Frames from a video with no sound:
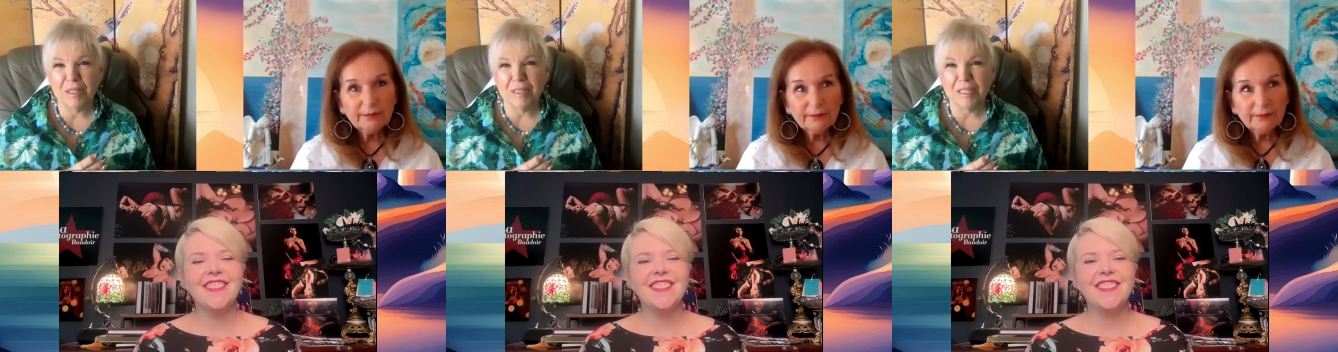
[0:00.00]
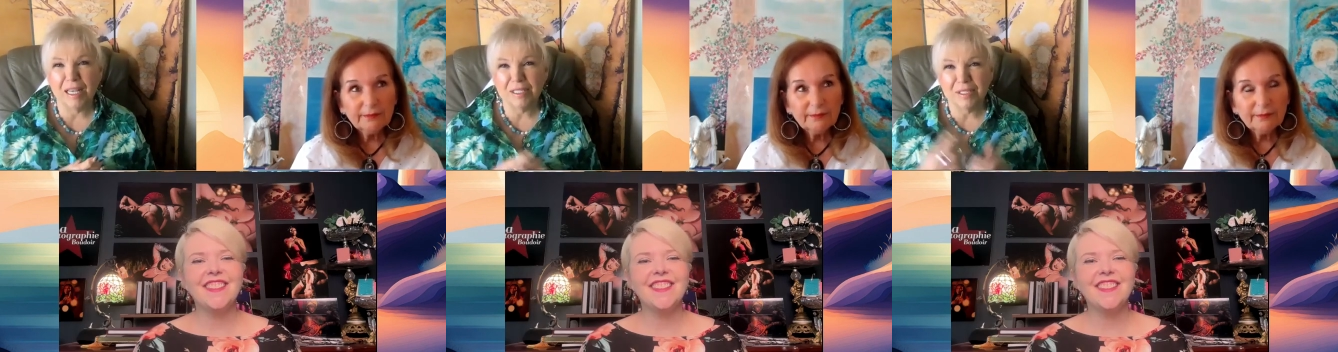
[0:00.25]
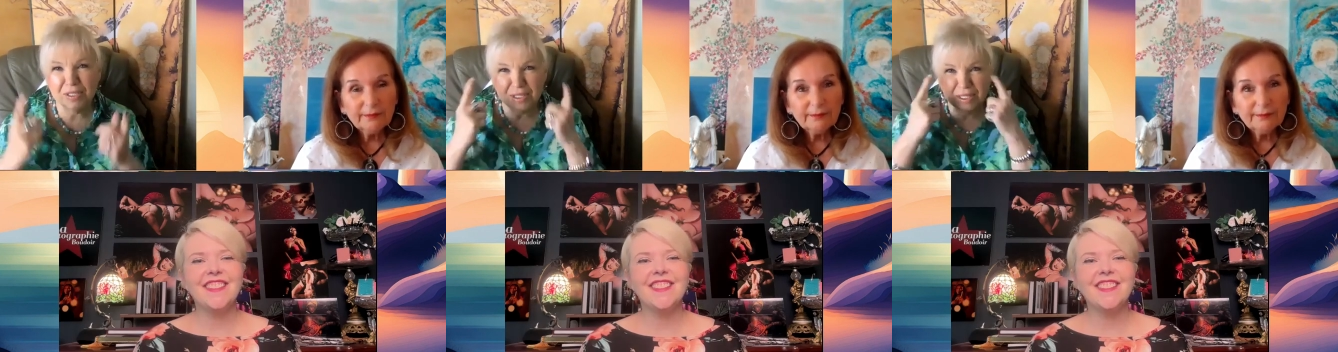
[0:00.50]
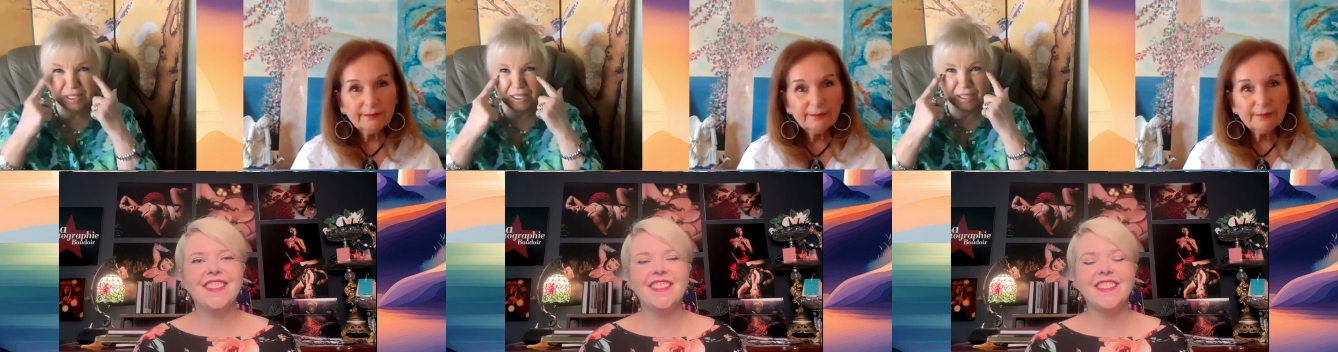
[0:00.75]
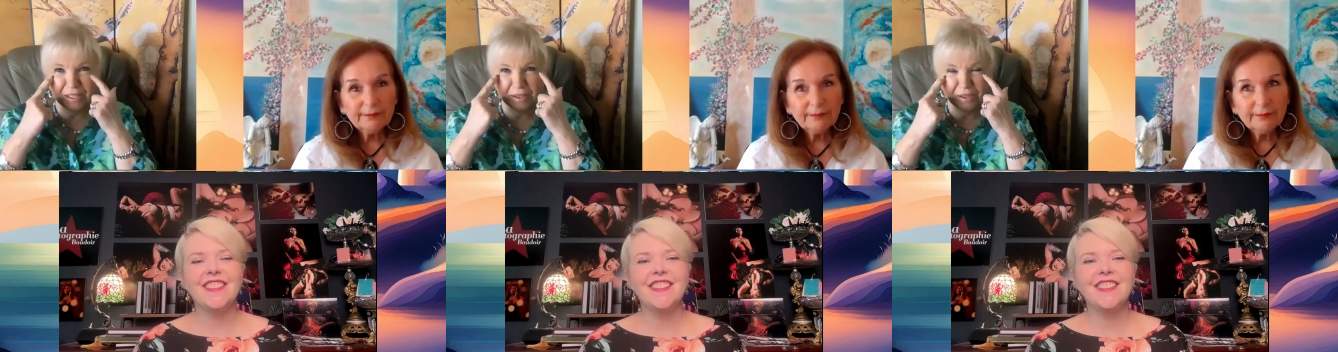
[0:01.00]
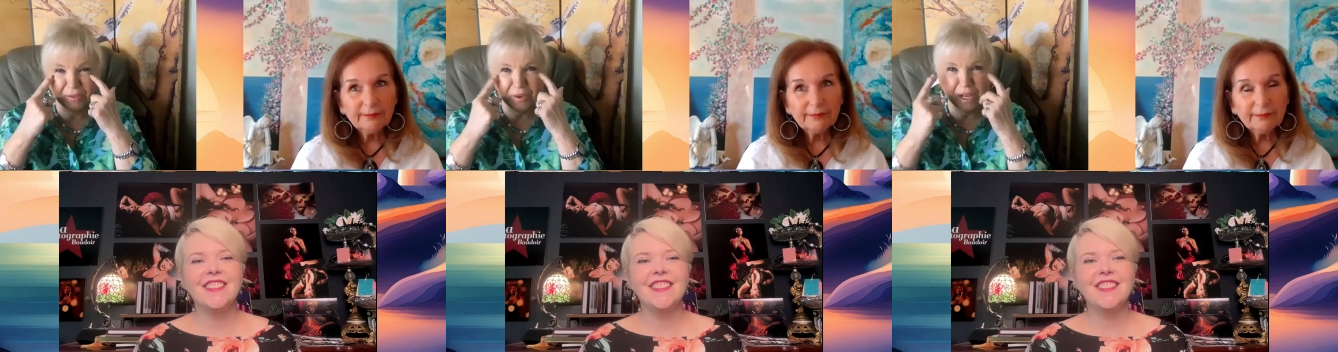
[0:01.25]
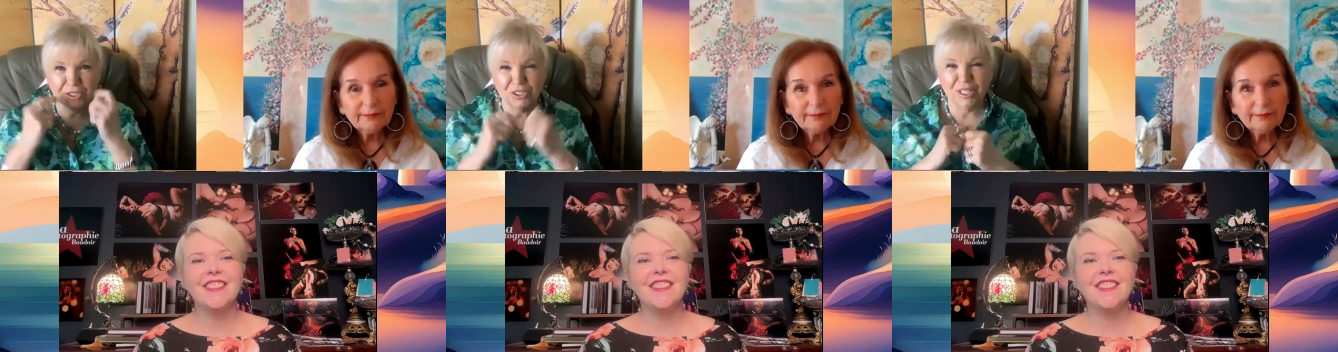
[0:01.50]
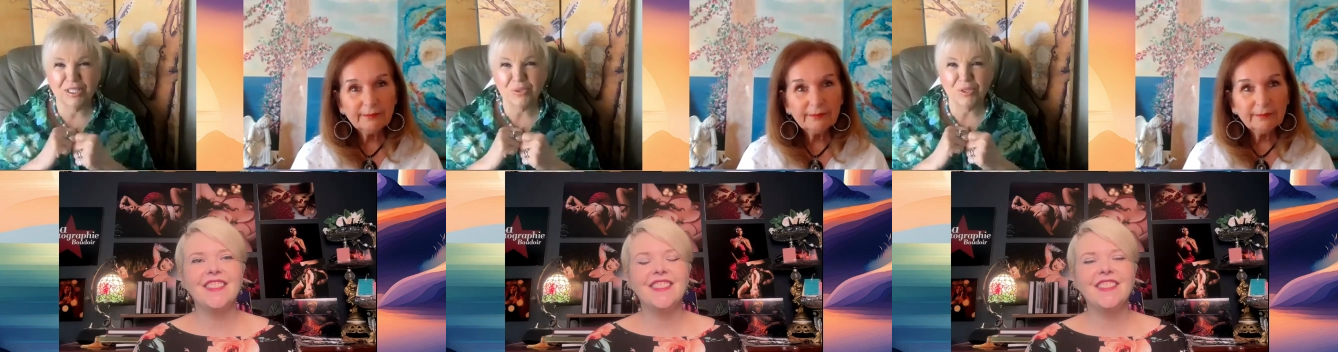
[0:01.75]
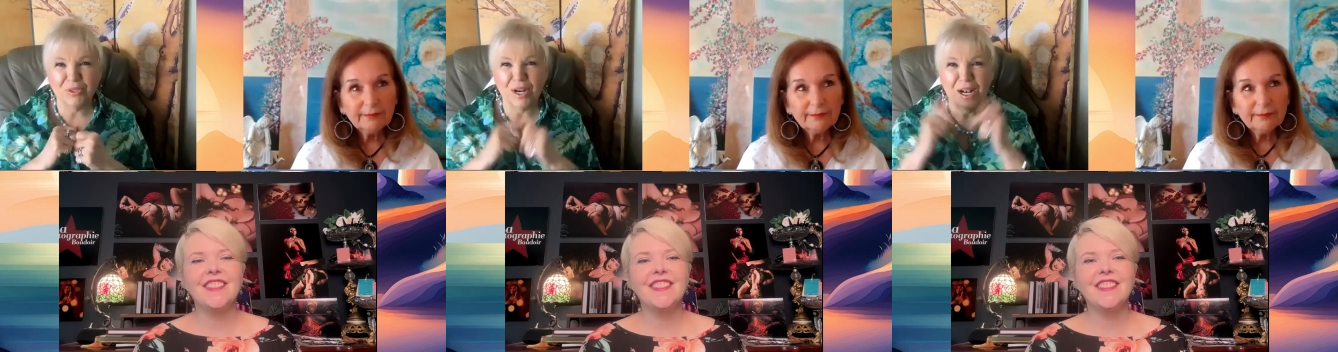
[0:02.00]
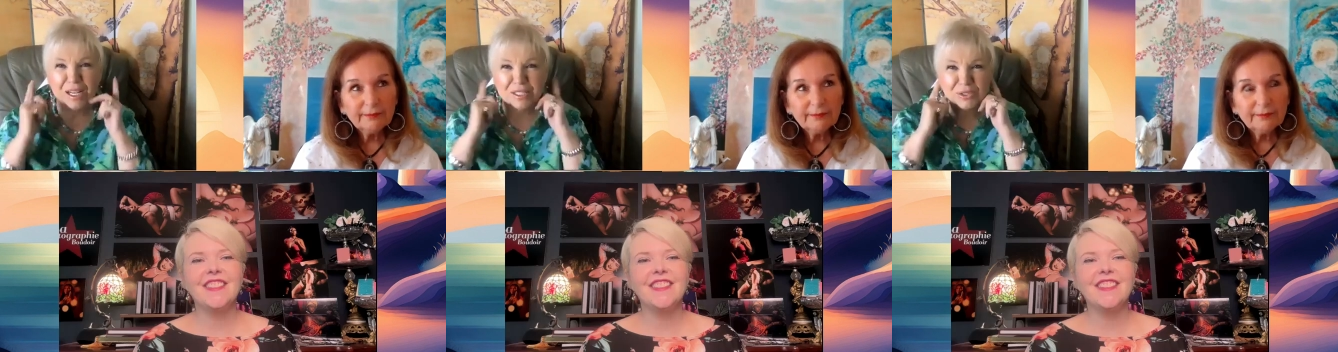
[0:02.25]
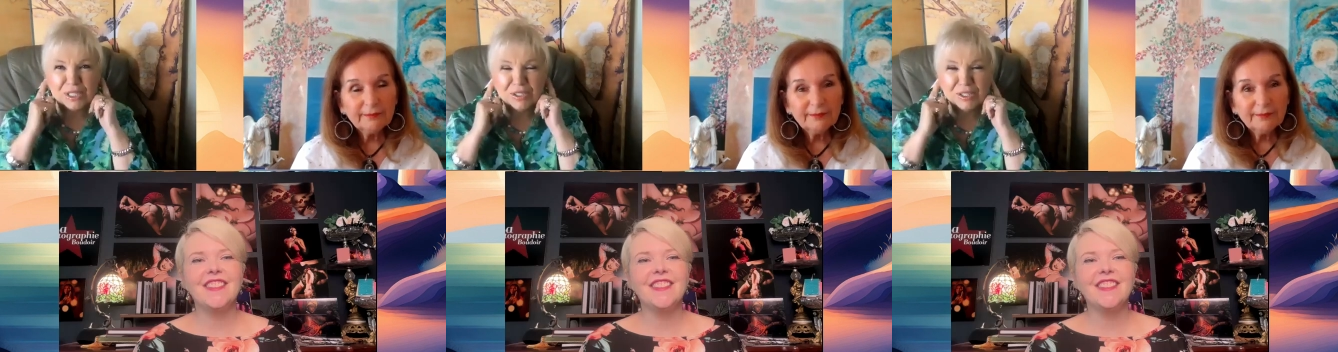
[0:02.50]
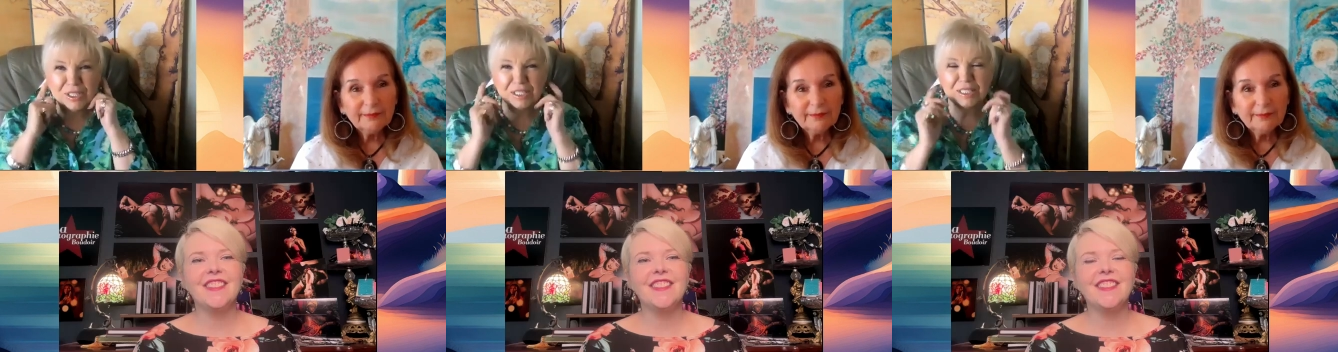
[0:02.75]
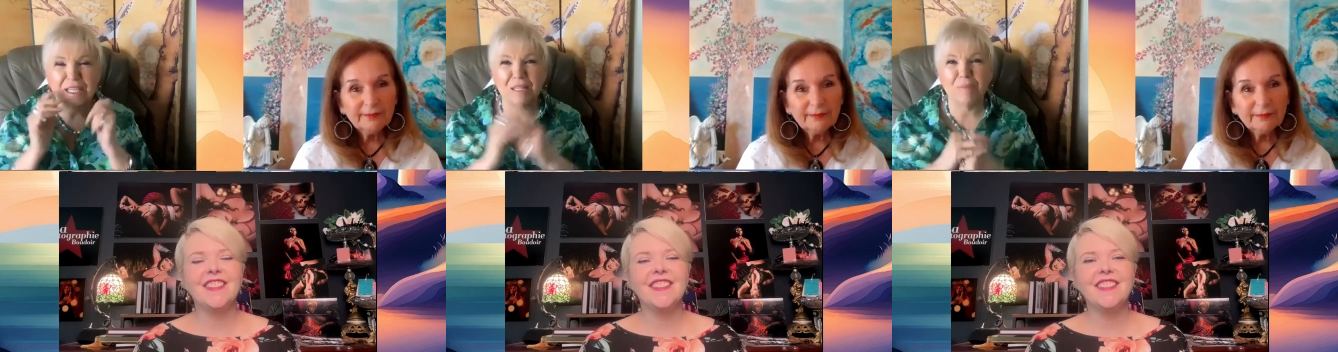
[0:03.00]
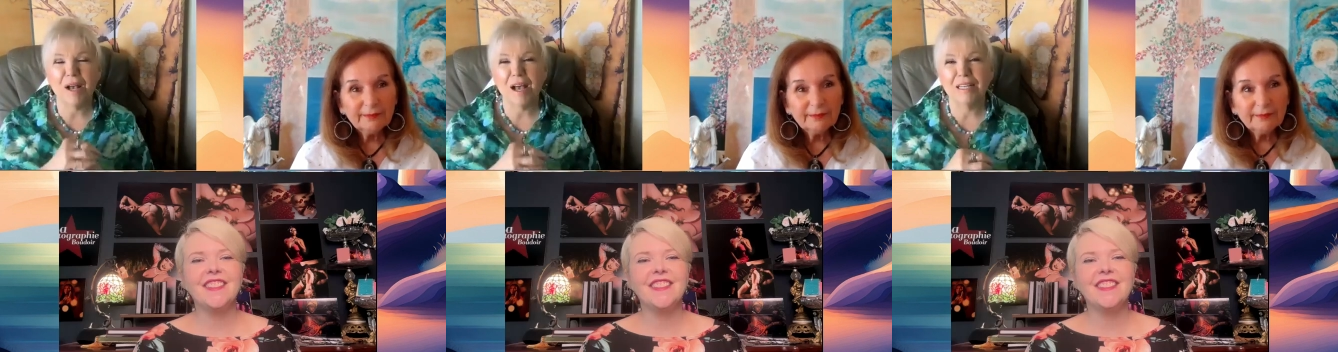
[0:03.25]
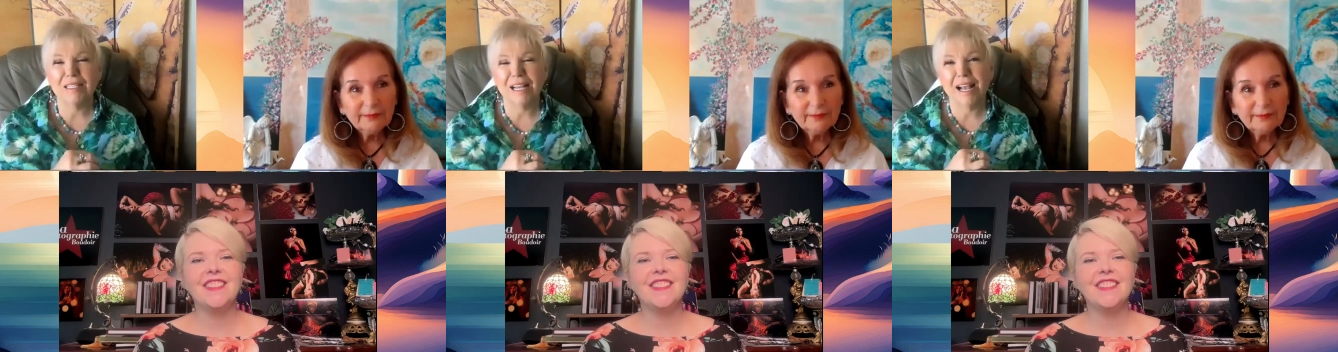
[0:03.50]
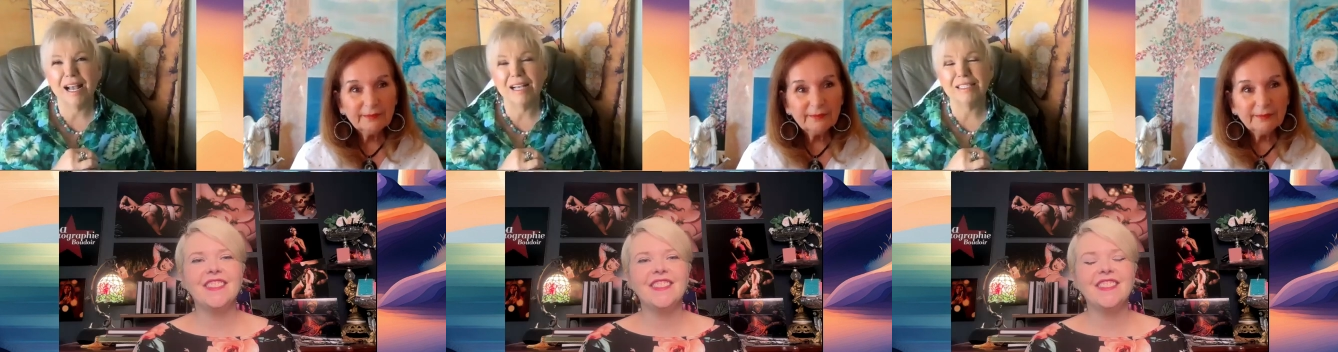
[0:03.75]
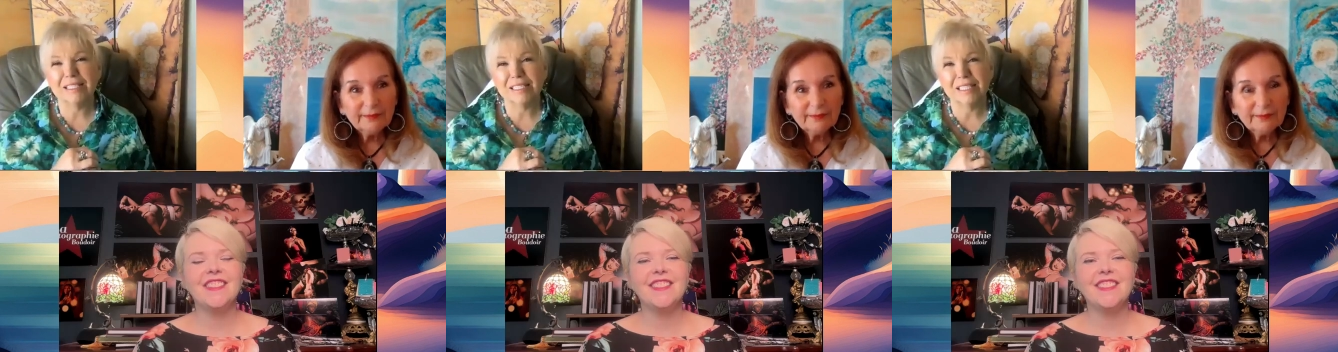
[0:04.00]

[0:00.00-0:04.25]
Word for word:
Speaker 1: that's watching us with their eyes or hearing us on the podcast.